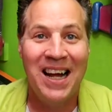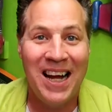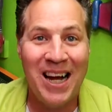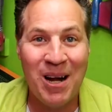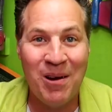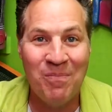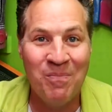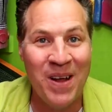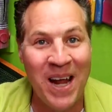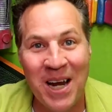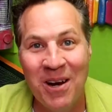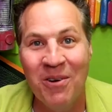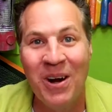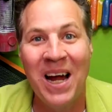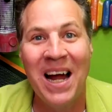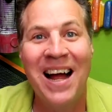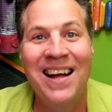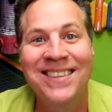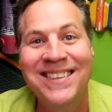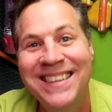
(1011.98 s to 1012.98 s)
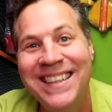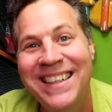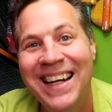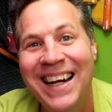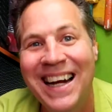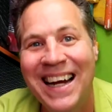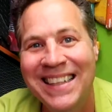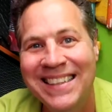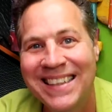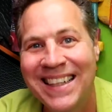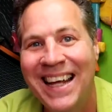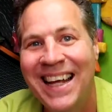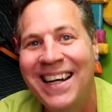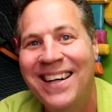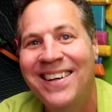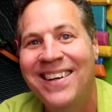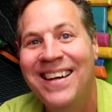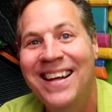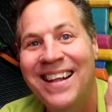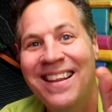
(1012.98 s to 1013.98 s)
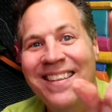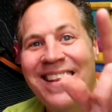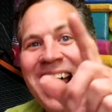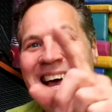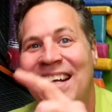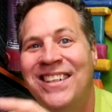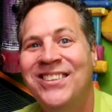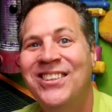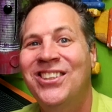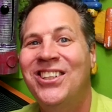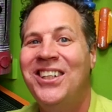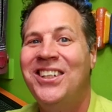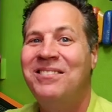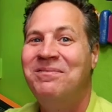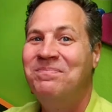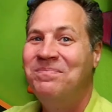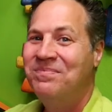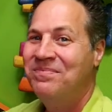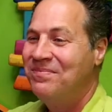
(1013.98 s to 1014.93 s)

Um, anyway, I'll see you guys later. That is all.